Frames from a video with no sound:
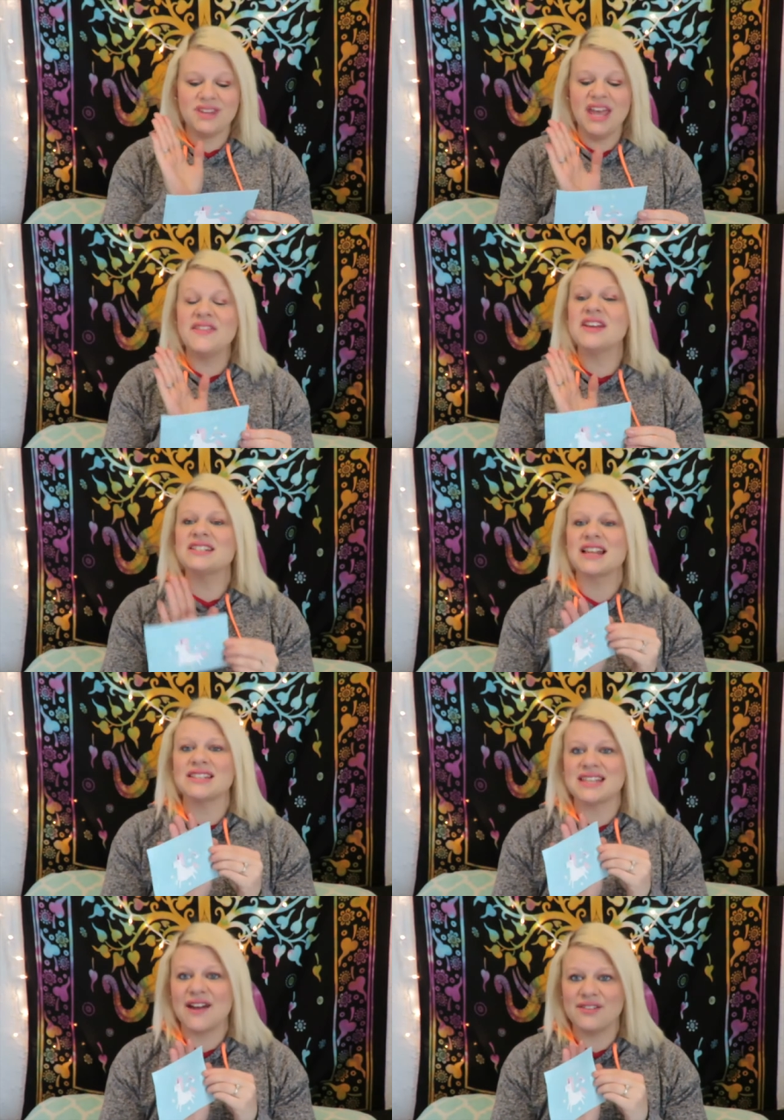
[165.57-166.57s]
And then it
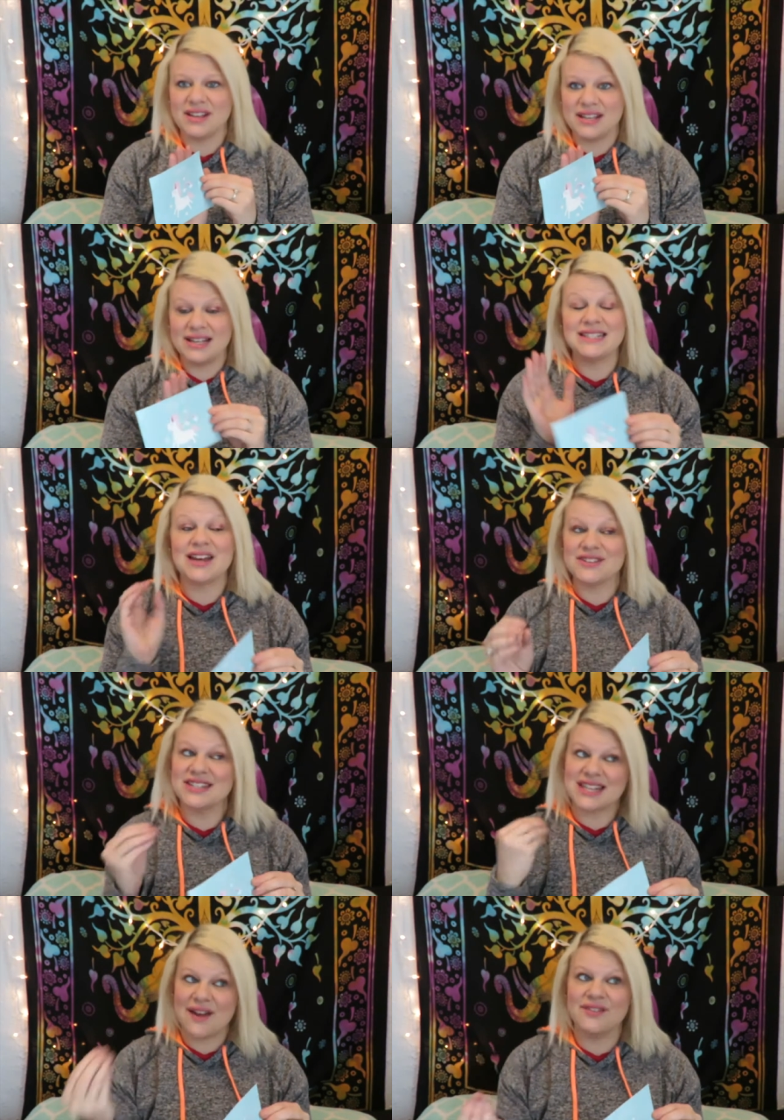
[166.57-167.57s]
tells
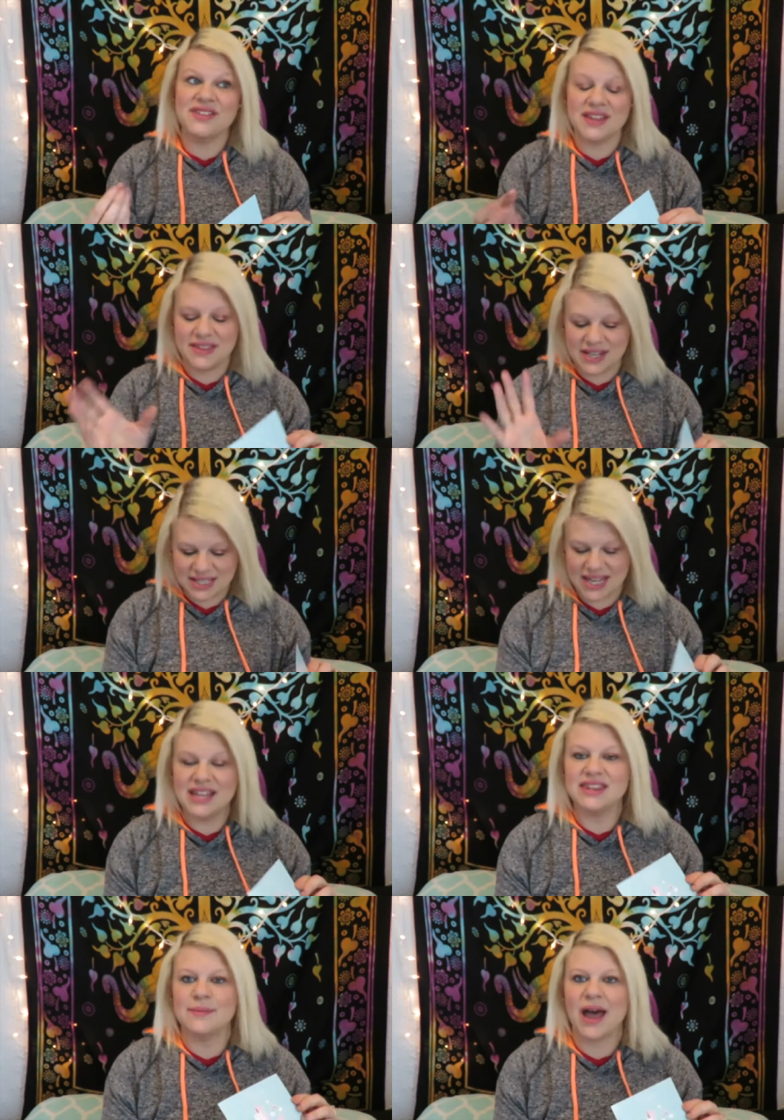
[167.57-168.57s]
us everything that is
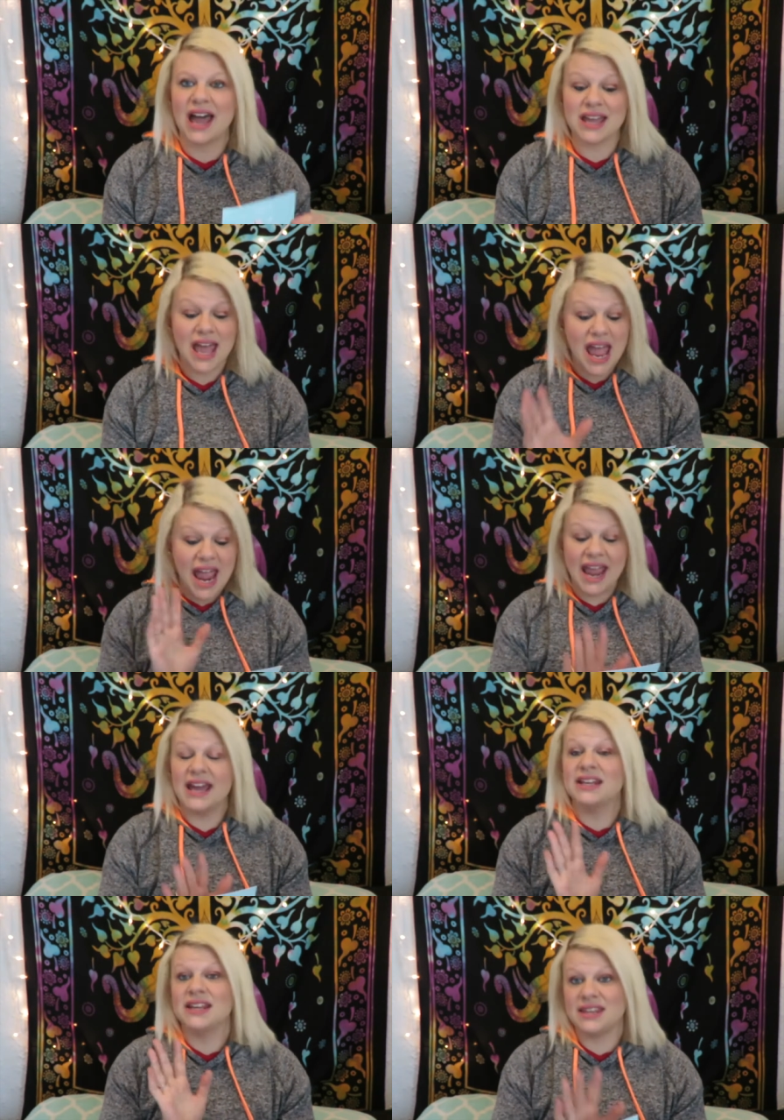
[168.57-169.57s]
in the bag
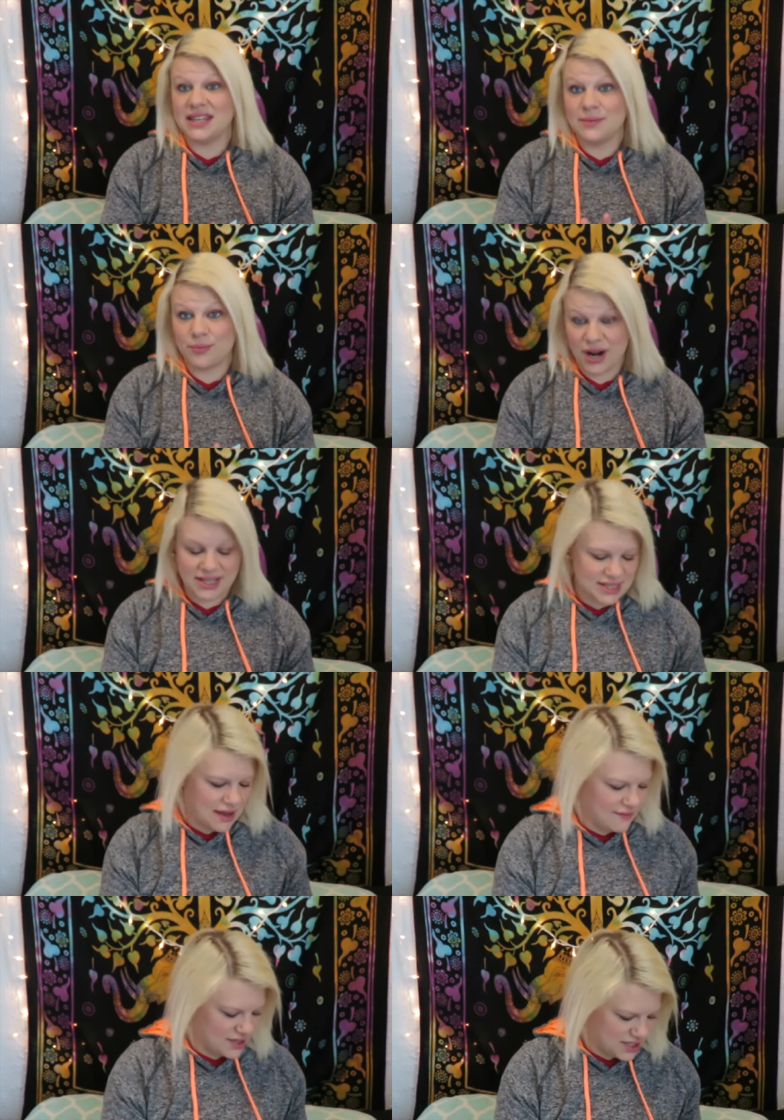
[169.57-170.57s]
and the price
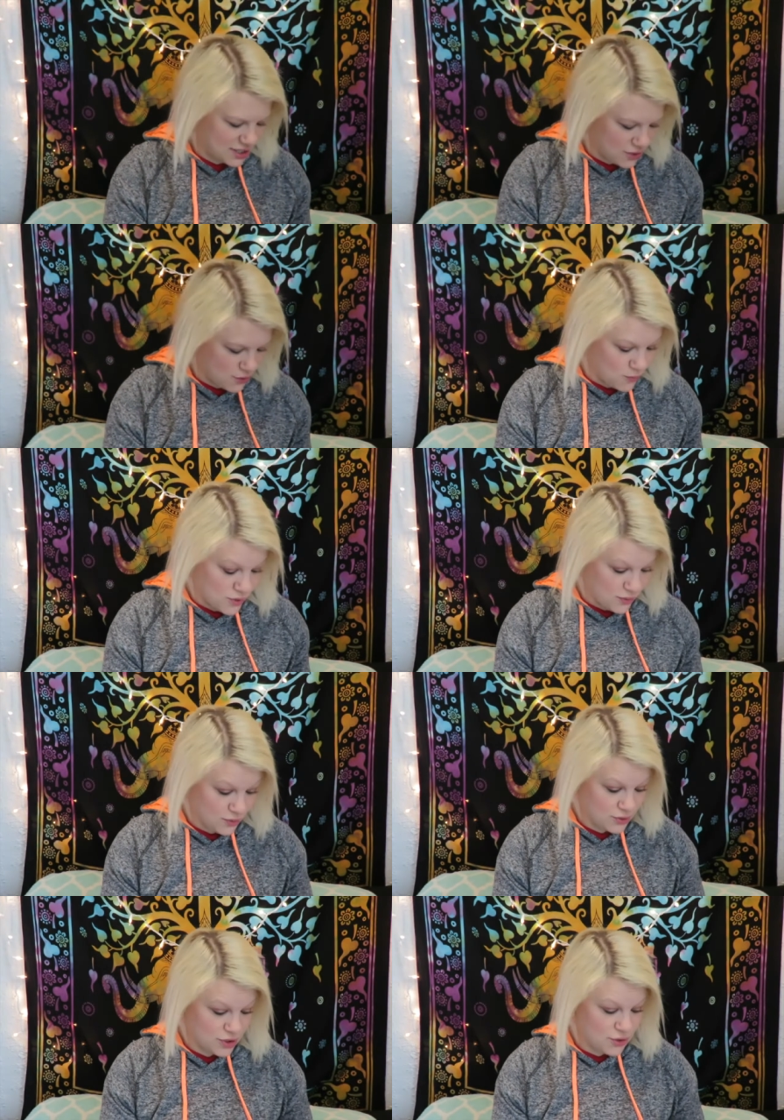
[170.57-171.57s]
of it. So we
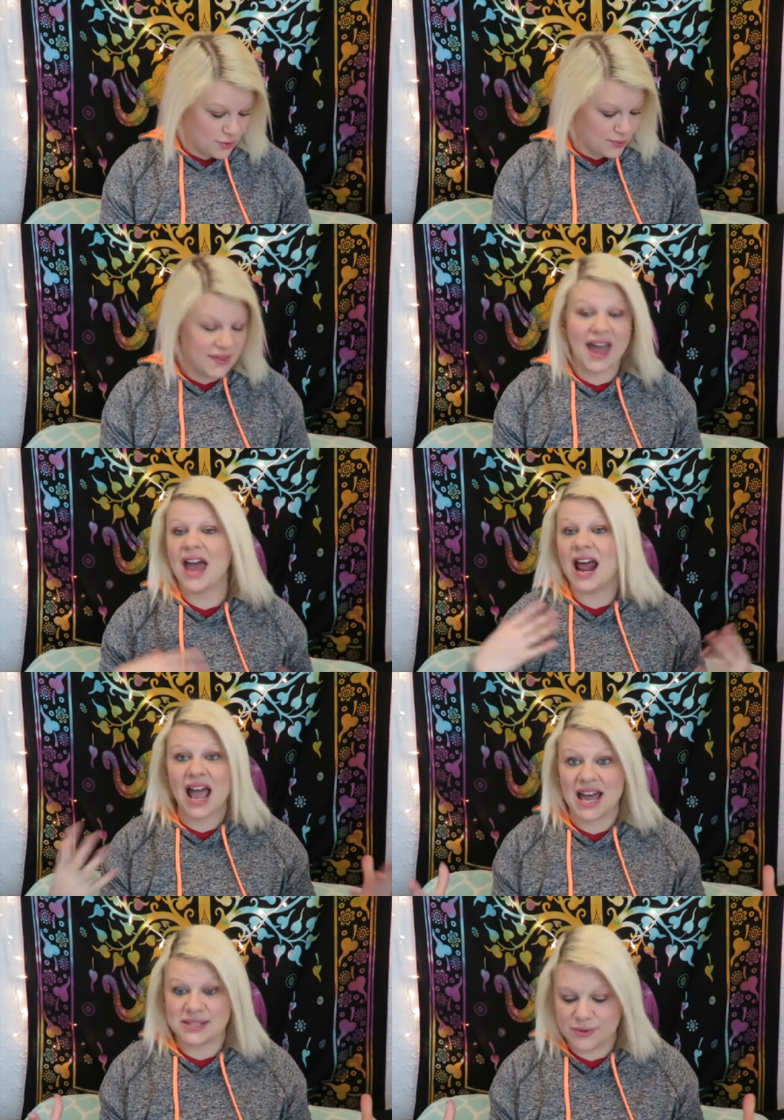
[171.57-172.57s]
will go through that
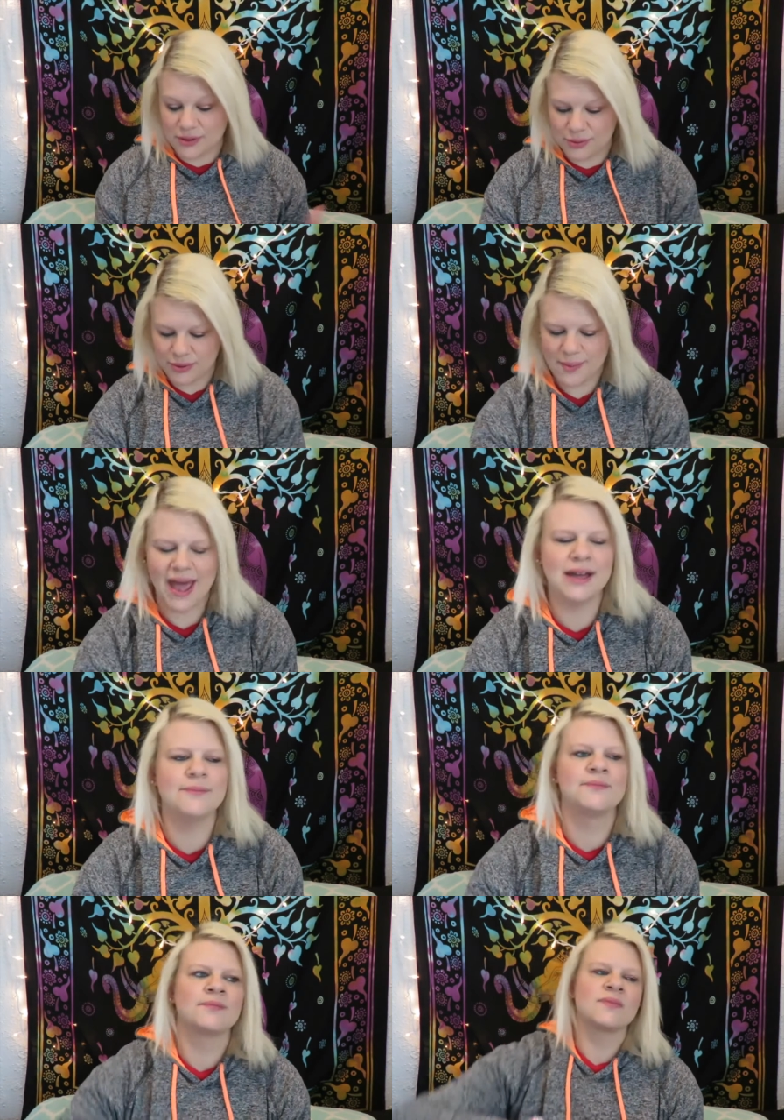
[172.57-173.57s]
as we go through the bag.